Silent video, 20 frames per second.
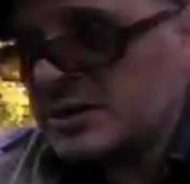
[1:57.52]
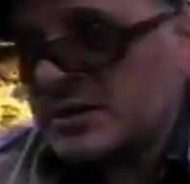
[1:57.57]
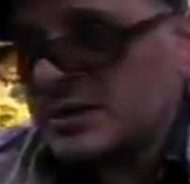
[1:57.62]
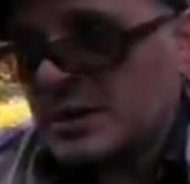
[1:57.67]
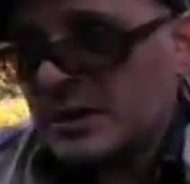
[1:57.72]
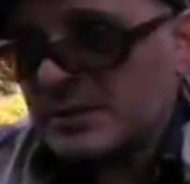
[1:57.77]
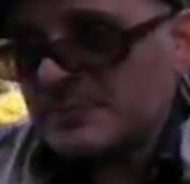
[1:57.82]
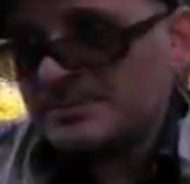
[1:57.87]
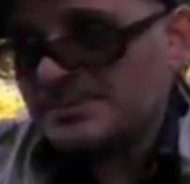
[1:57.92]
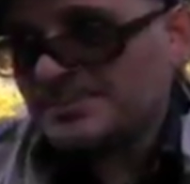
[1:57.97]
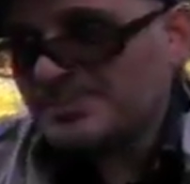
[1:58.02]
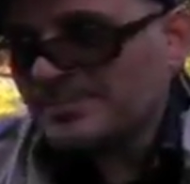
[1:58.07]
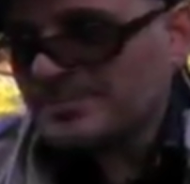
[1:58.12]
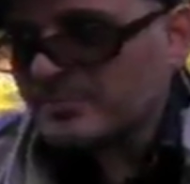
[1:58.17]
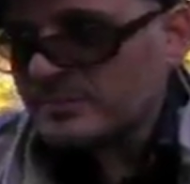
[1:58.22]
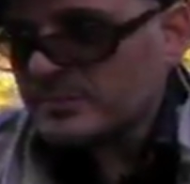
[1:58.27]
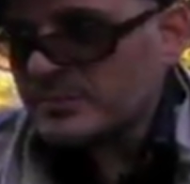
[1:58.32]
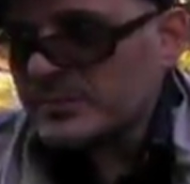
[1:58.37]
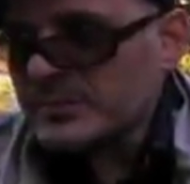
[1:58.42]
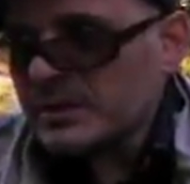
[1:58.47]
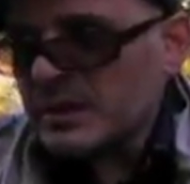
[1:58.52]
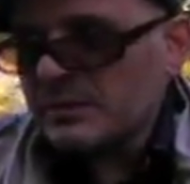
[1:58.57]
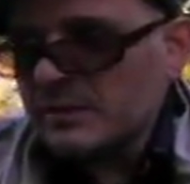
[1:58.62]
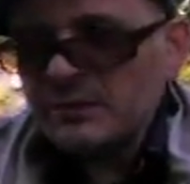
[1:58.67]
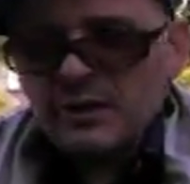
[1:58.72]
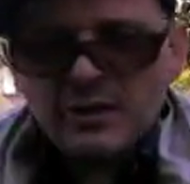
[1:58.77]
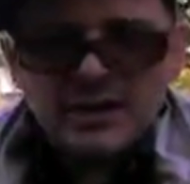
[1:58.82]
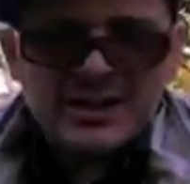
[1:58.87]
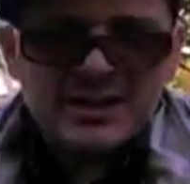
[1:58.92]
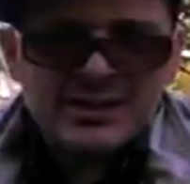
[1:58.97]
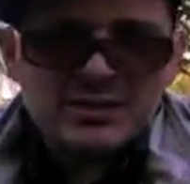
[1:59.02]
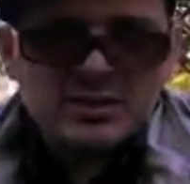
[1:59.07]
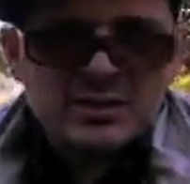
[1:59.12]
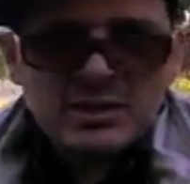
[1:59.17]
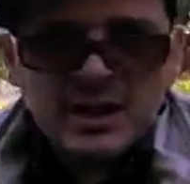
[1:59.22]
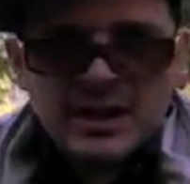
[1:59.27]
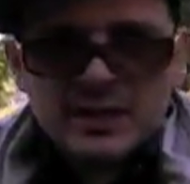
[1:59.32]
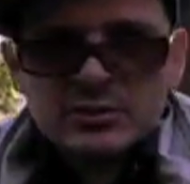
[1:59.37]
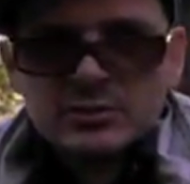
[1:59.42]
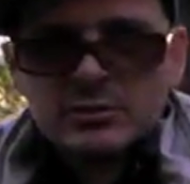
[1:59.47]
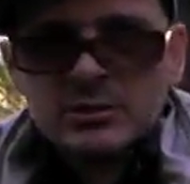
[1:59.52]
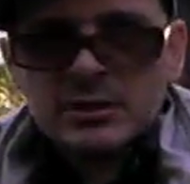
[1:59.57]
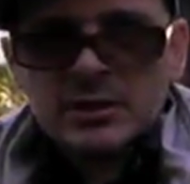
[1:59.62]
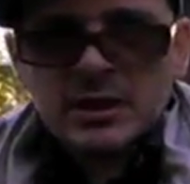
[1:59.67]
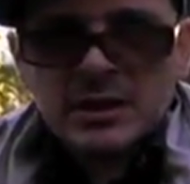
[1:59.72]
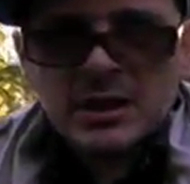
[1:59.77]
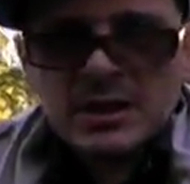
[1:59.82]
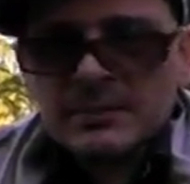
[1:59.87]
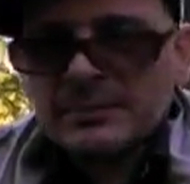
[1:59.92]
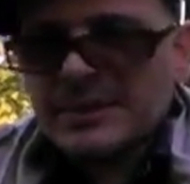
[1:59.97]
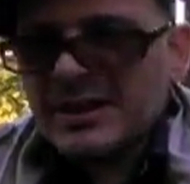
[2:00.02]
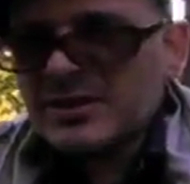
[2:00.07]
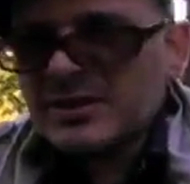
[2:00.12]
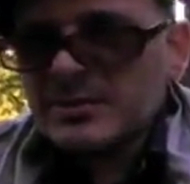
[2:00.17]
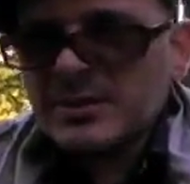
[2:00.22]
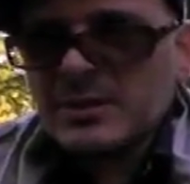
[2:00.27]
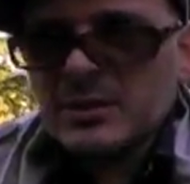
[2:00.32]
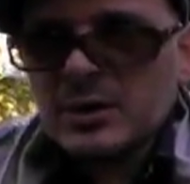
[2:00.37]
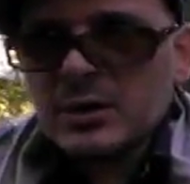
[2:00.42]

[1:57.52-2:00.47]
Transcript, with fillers: you know, very intellectual looking, makes me